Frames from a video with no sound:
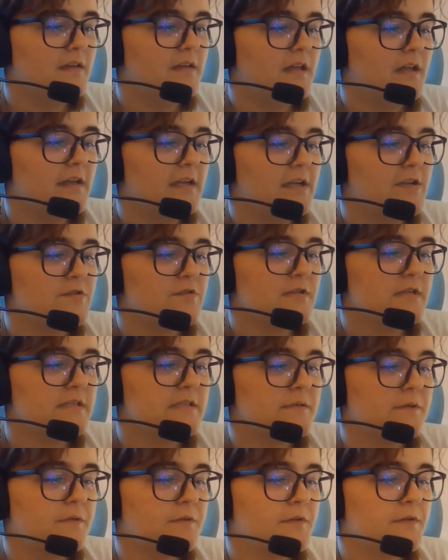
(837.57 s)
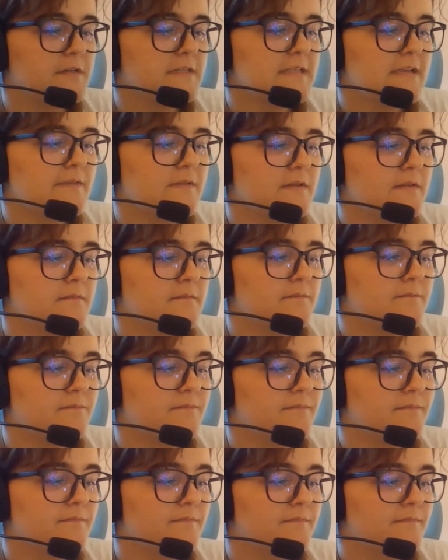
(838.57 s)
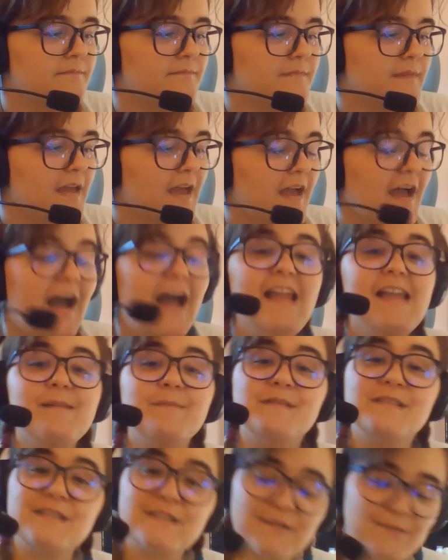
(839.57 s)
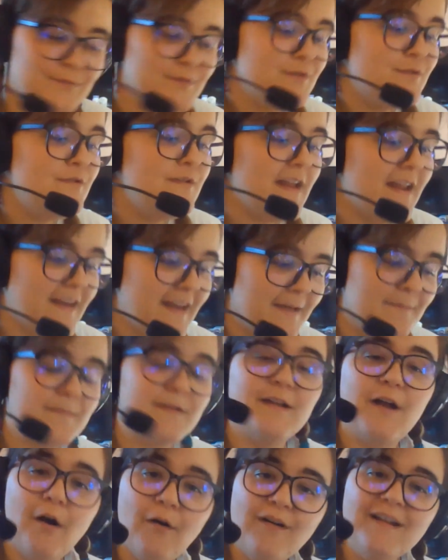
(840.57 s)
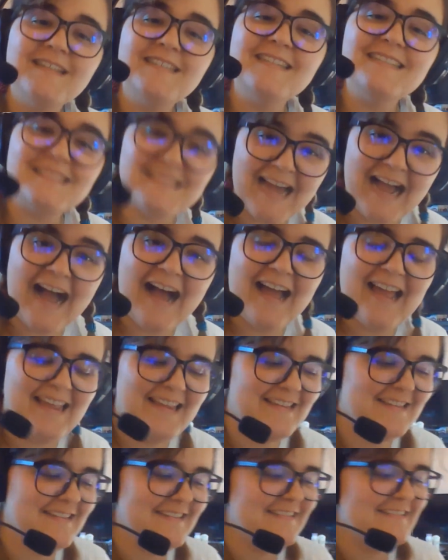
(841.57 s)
Log entry Sol 37. I am screwed and I'm going to die.